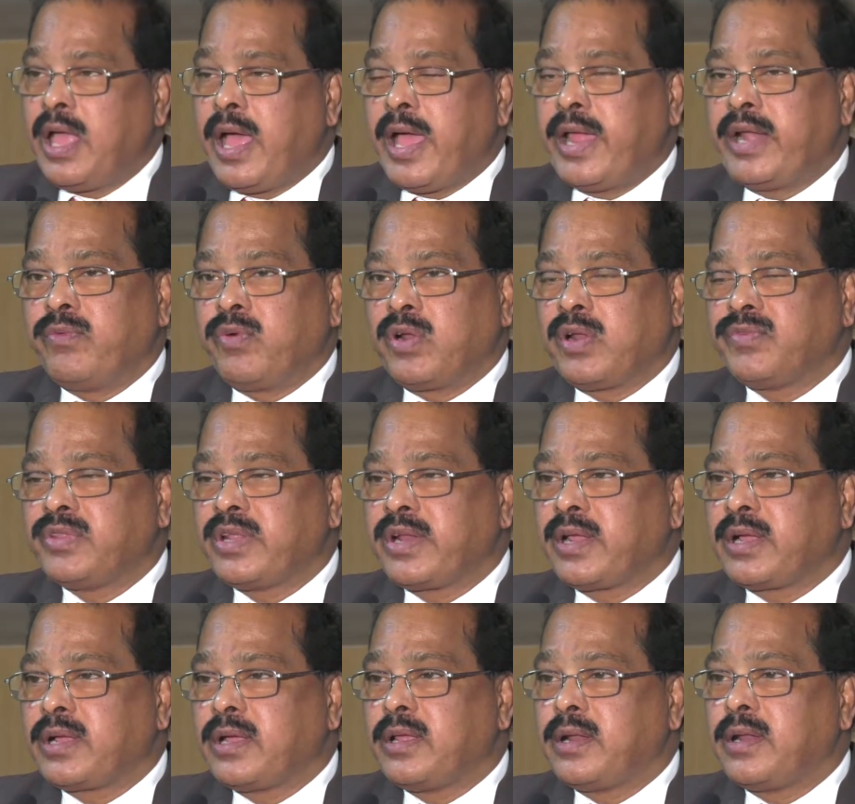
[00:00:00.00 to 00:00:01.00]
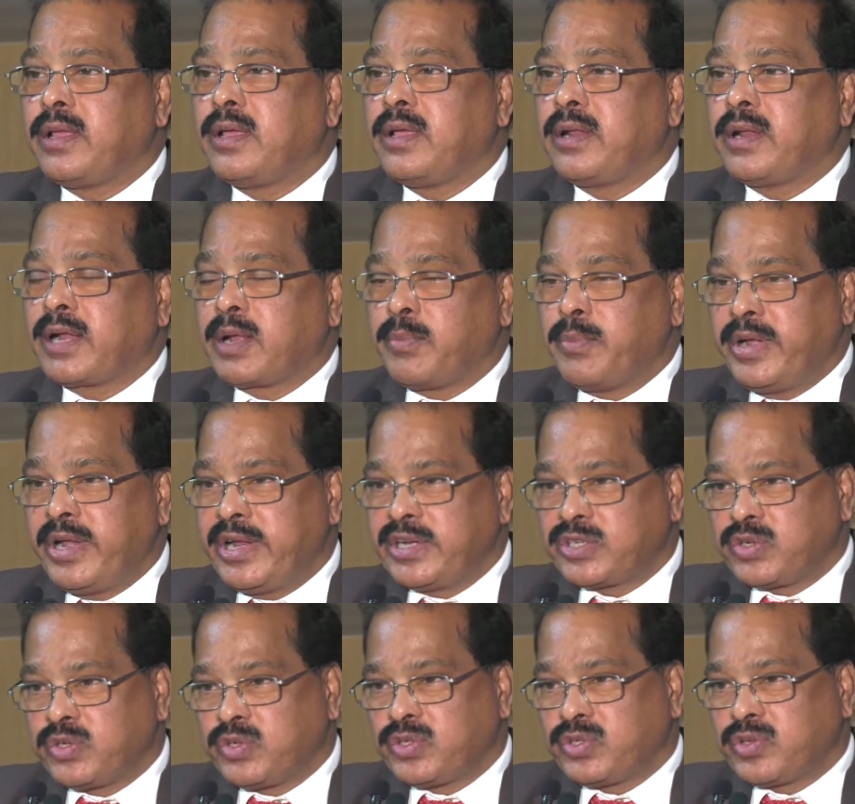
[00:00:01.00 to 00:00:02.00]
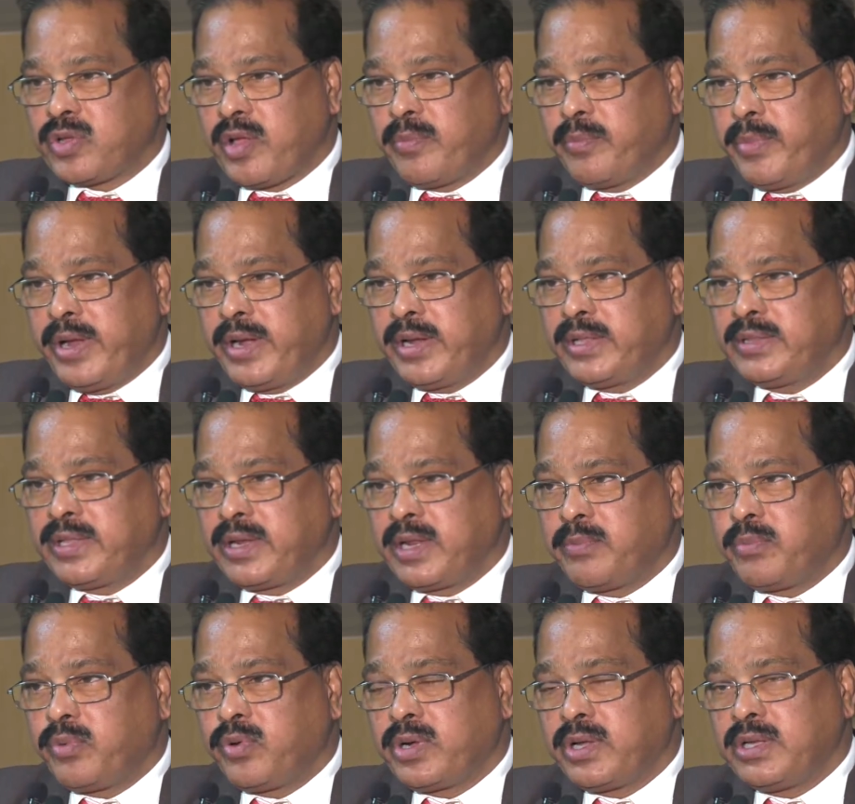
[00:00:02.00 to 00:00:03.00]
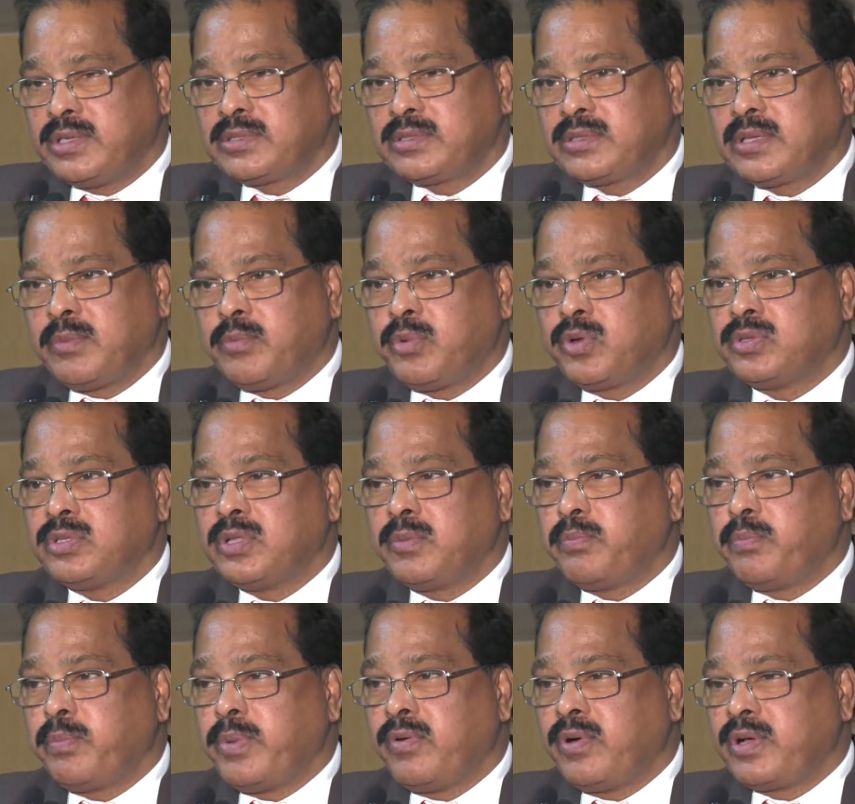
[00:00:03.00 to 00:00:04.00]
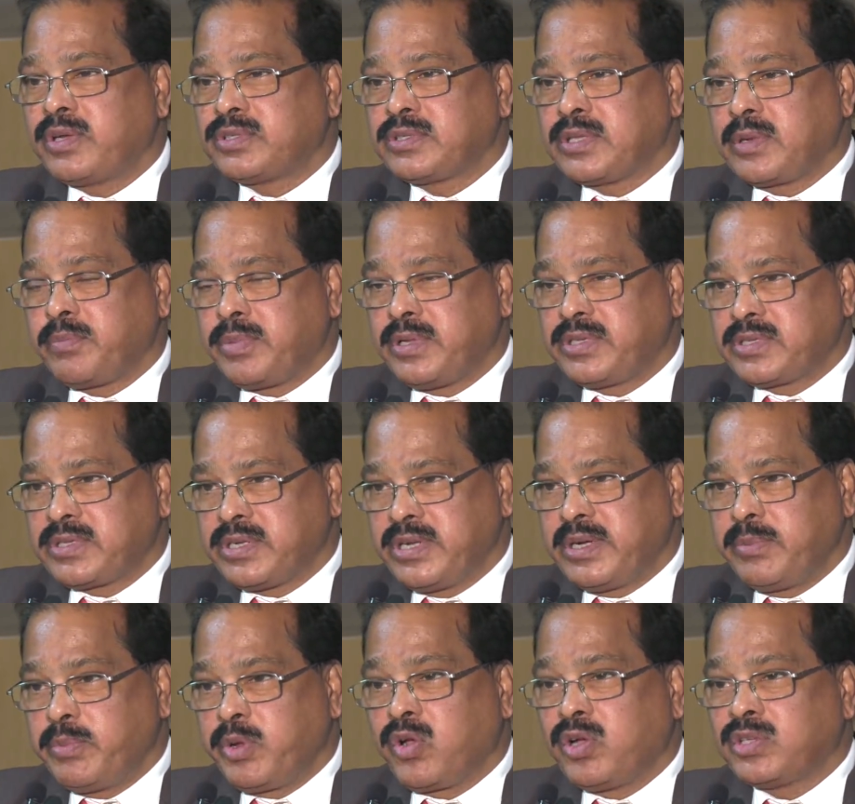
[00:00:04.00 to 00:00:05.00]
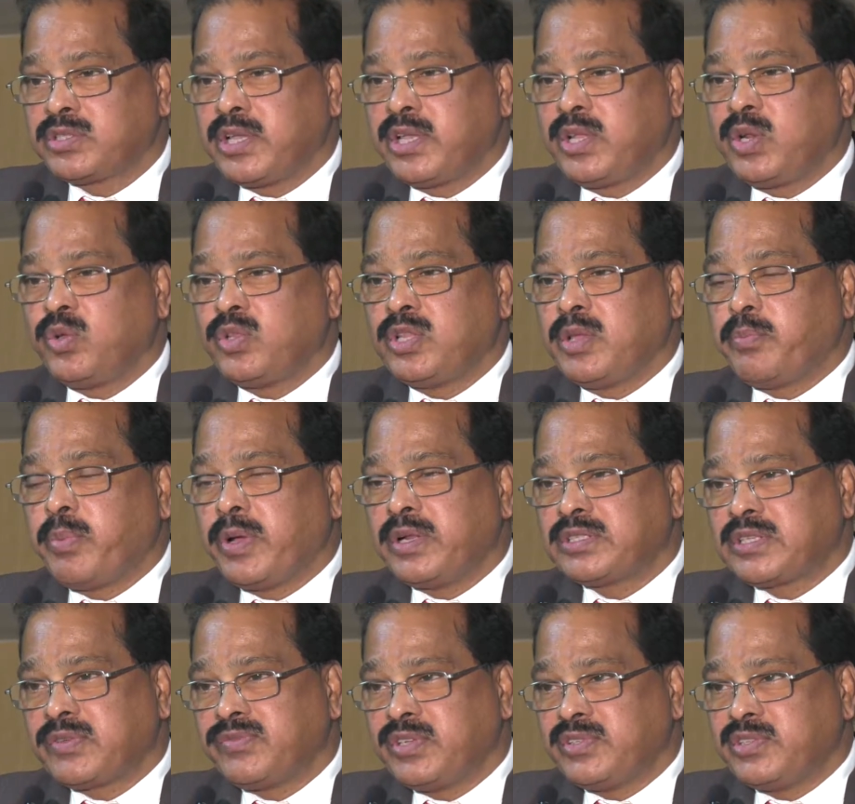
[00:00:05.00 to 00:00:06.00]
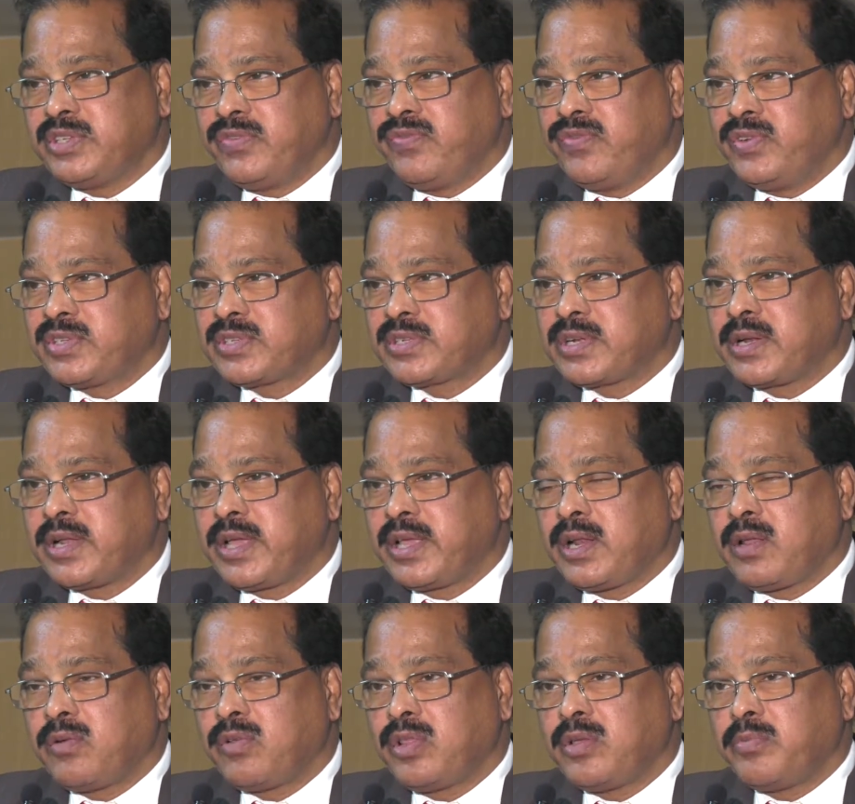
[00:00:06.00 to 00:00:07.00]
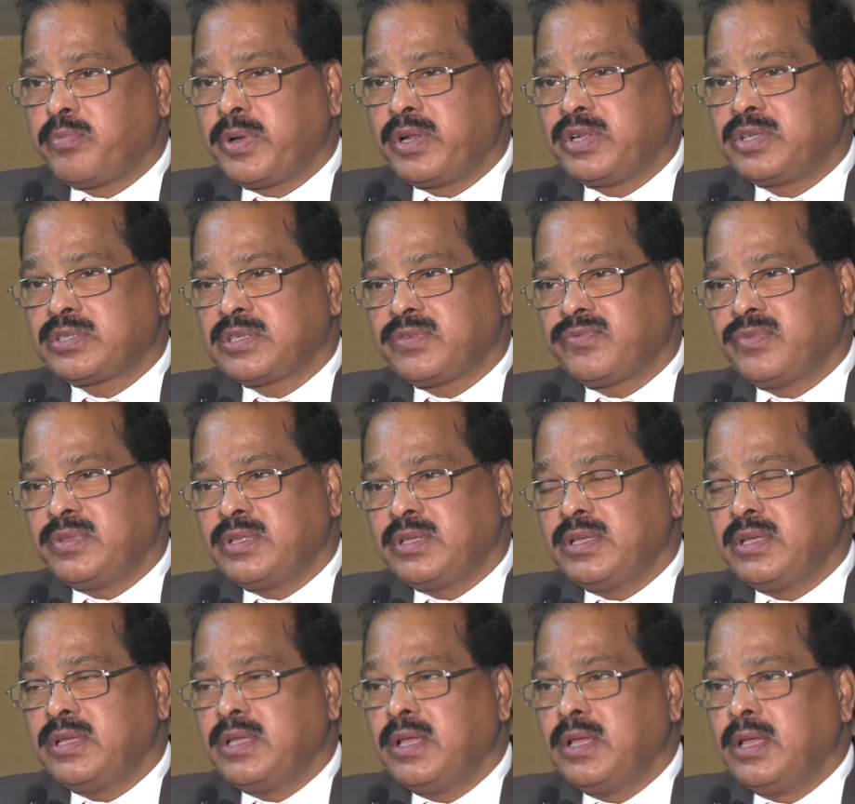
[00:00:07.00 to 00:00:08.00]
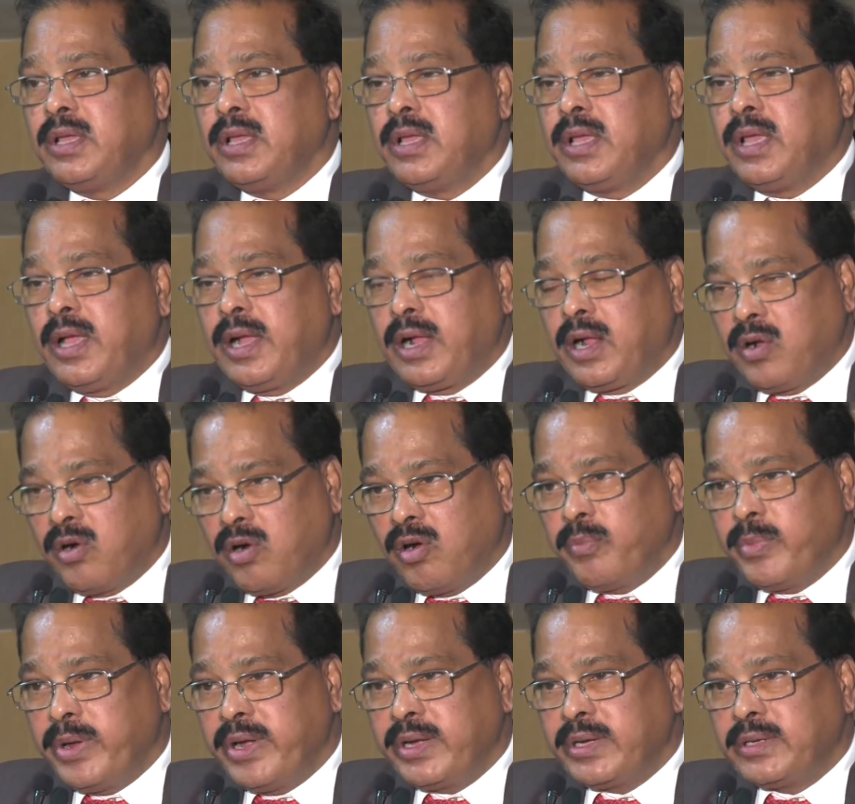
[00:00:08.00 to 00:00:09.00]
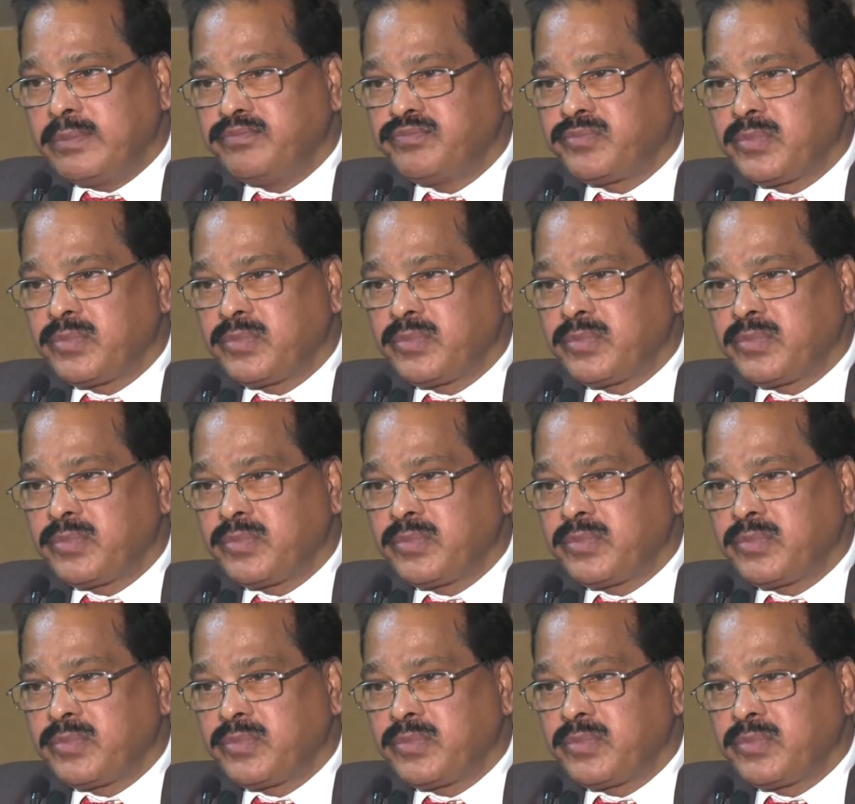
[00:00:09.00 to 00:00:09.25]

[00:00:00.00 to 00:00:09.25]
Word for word: And one of the rec uh, recommendations I made in the report is about the power surplus state. Because I know the pulse of the Chief Minister, I know the pulse of the government.